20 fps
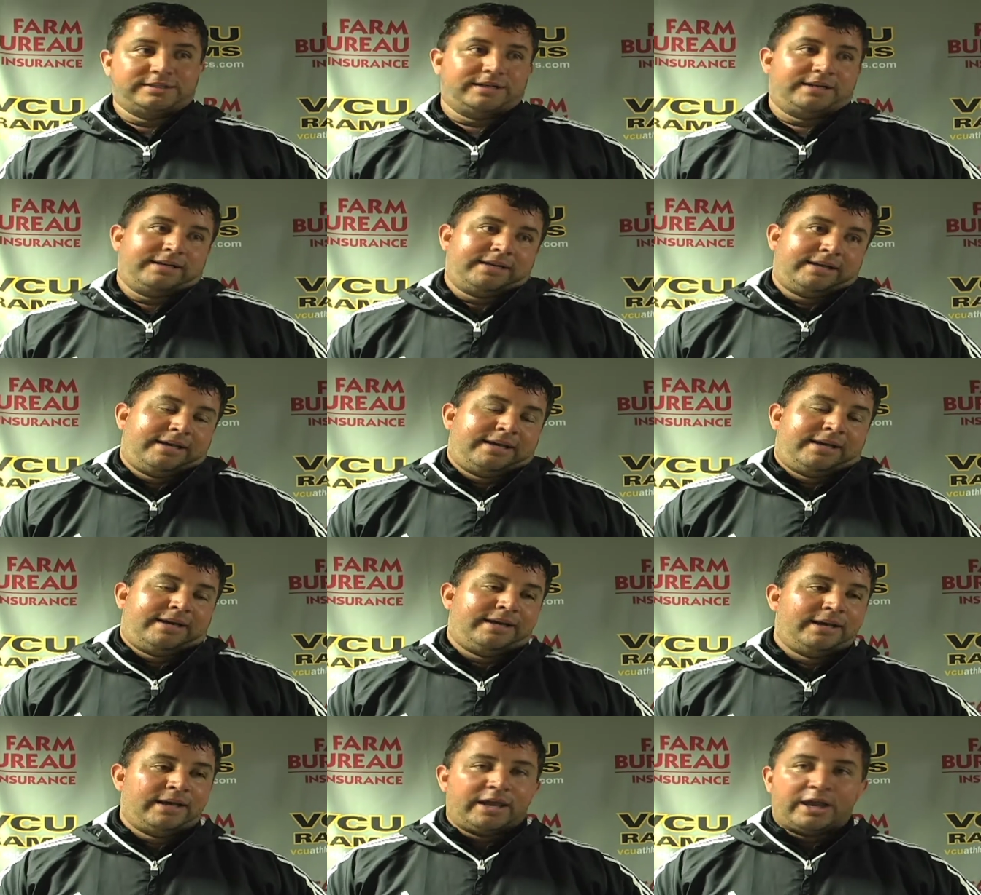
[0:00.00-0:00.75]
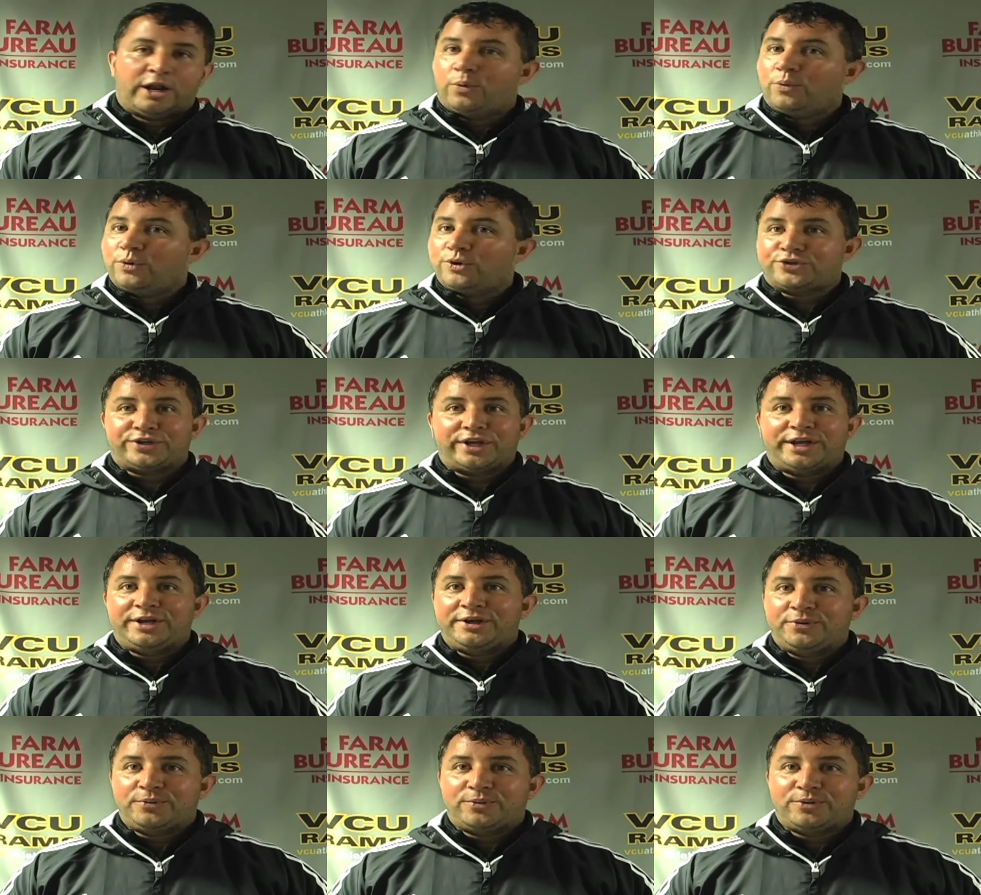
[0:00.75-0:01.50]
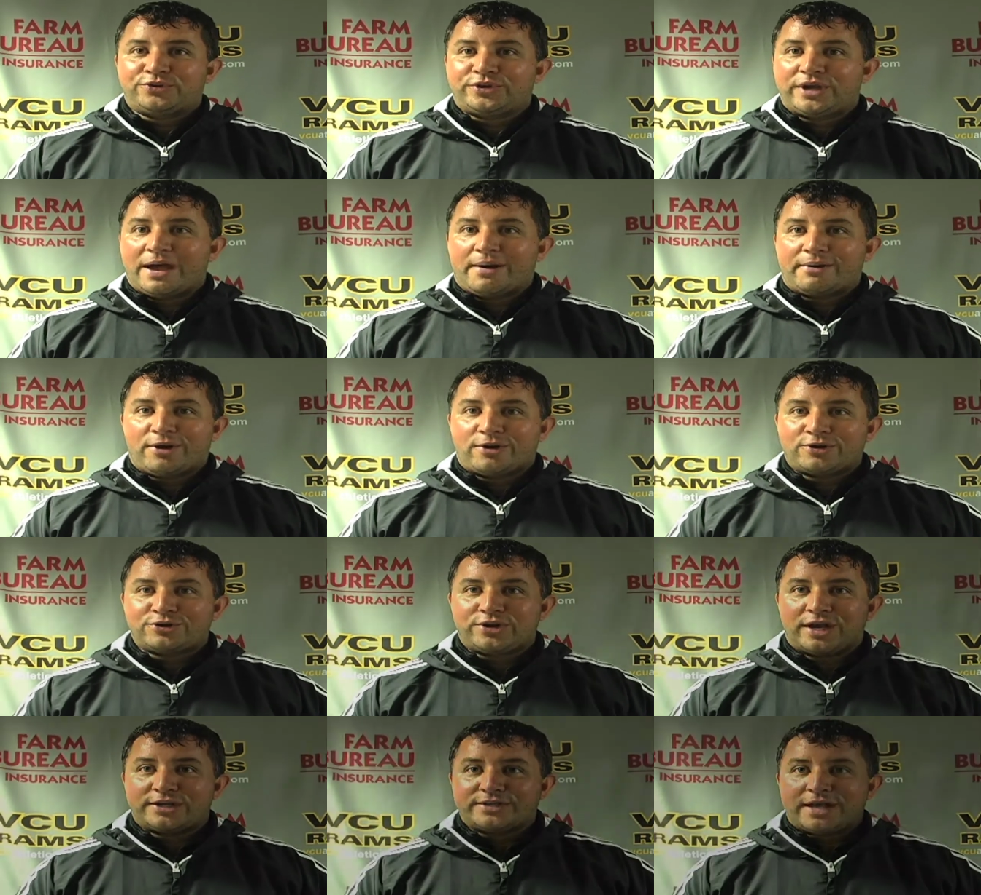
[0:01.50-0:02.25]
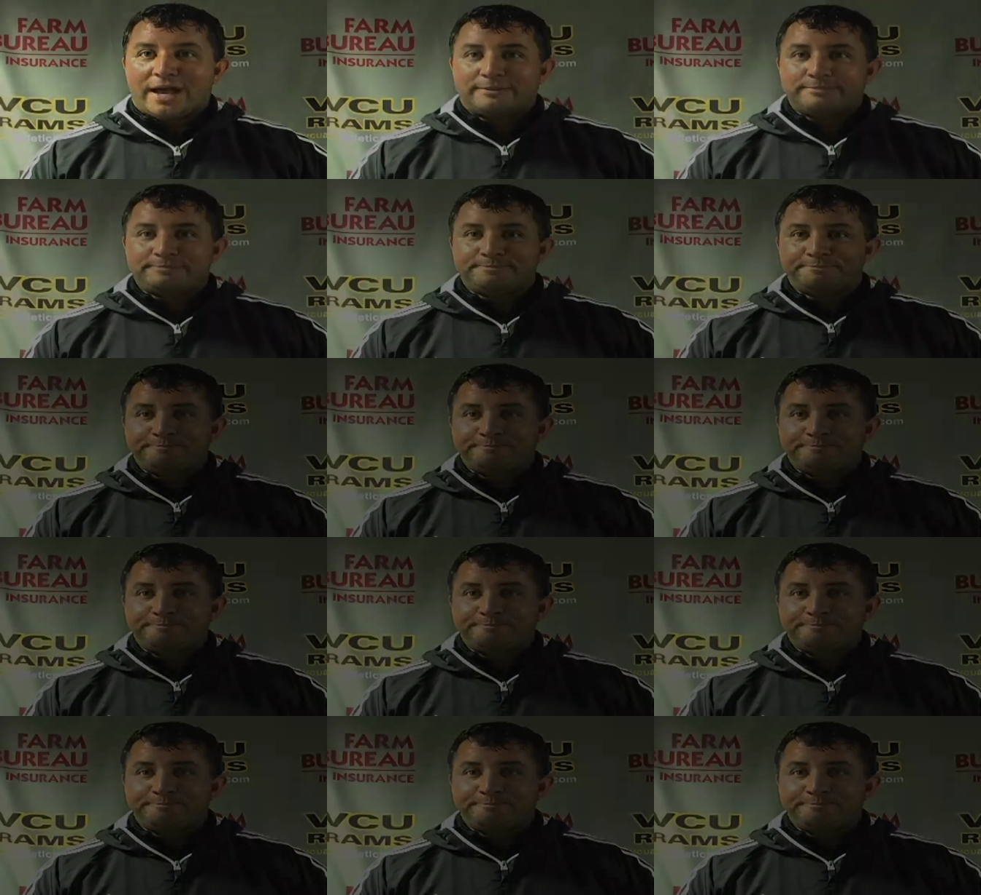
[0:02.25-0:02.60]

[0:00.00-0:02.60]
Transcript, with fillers: And, you know, we'll see. We'll see how it all shakes out.